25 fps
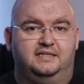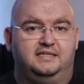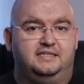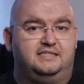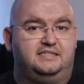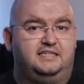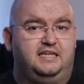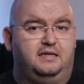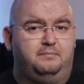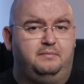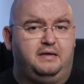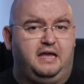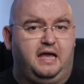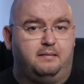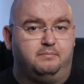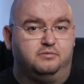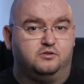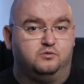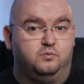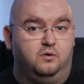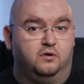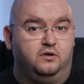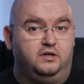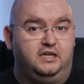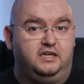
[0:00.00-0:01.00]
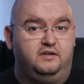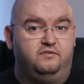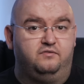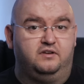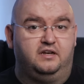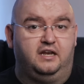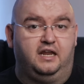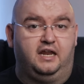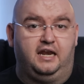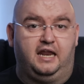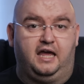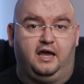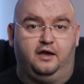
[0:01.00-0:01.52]
Some apps won't
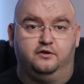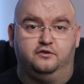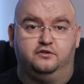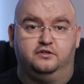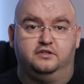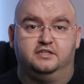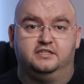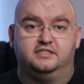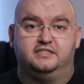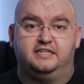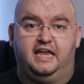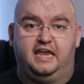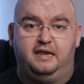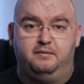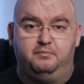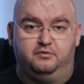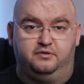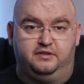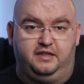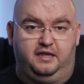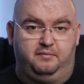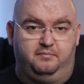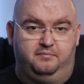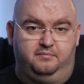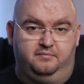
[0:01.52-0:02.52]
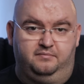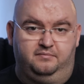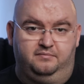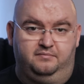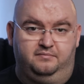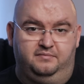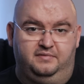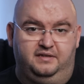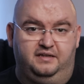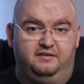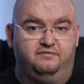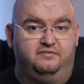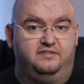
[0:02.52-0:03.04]
even allow you to disable them,
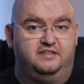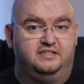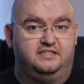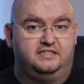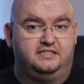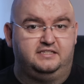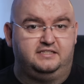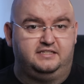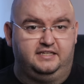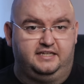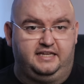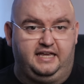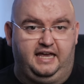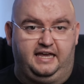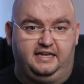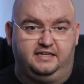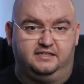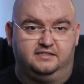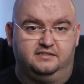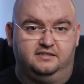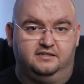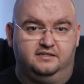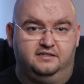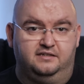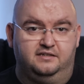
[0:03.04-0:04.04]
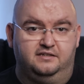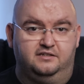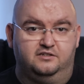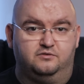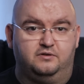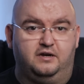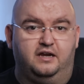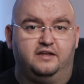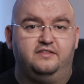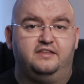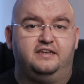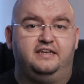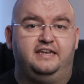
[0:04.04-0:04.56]
if this is the case,
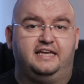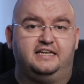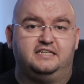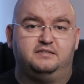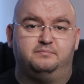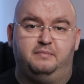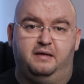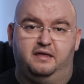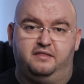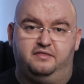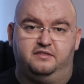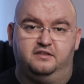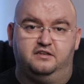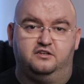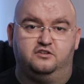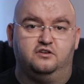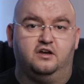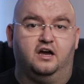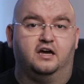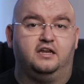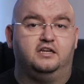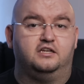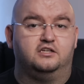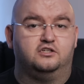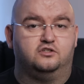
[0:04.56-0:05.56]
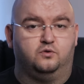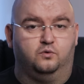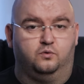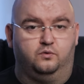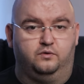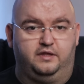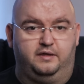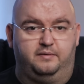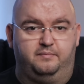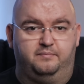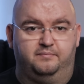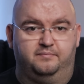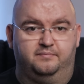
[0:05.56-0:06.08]
try the next method to uninstall
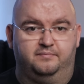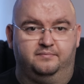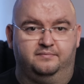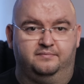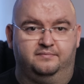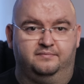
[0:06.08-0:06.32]
them.